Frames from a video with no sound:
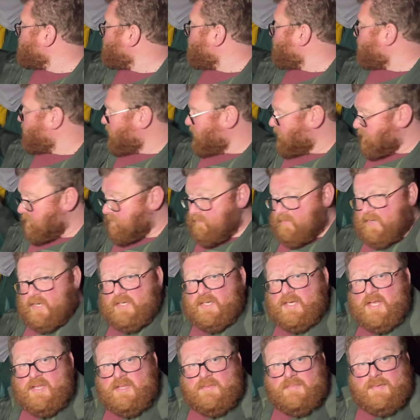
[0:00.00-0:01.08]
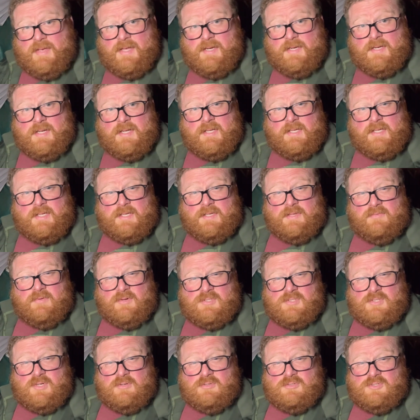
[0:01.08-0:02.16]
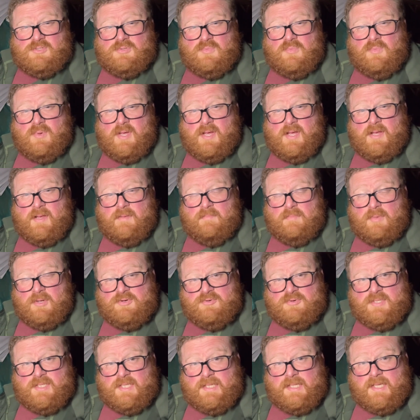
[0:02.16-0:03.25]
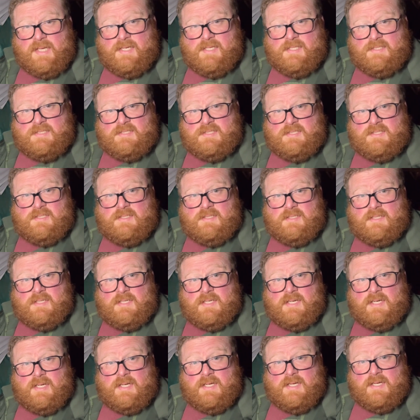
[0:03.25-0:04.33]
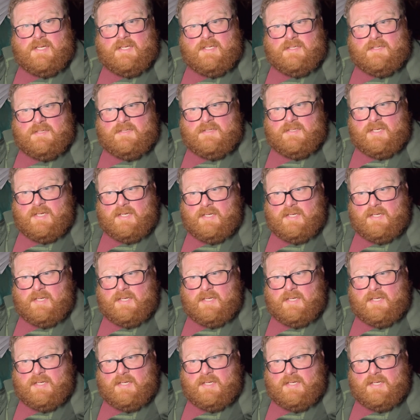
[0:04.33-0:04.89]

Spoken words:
and get them in. We've got to go somewhere moderately light and